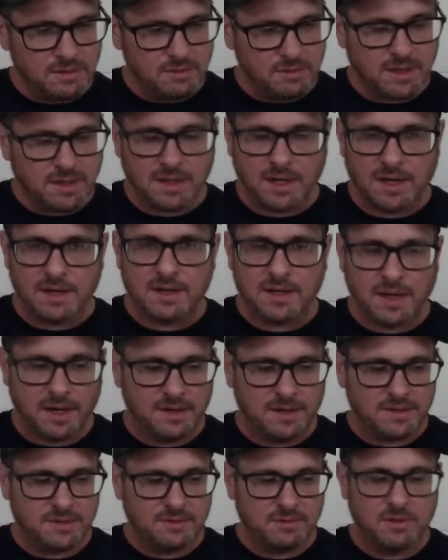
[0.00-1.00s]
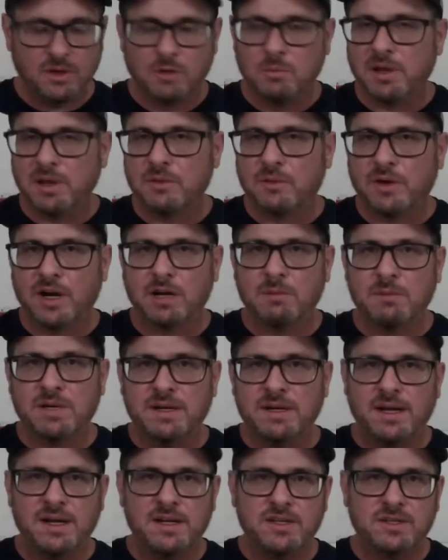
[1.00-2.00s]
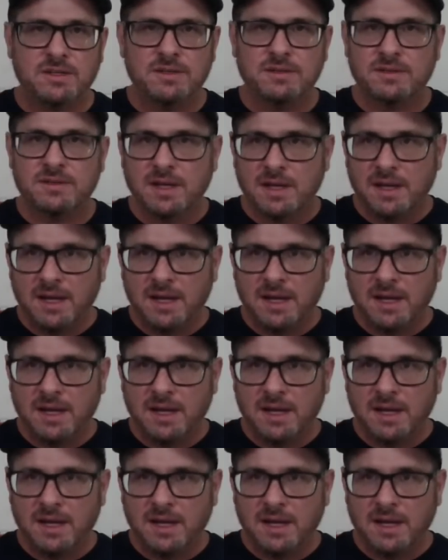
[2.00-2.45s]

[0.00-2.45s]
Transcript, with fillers: kind of go by the recommendations,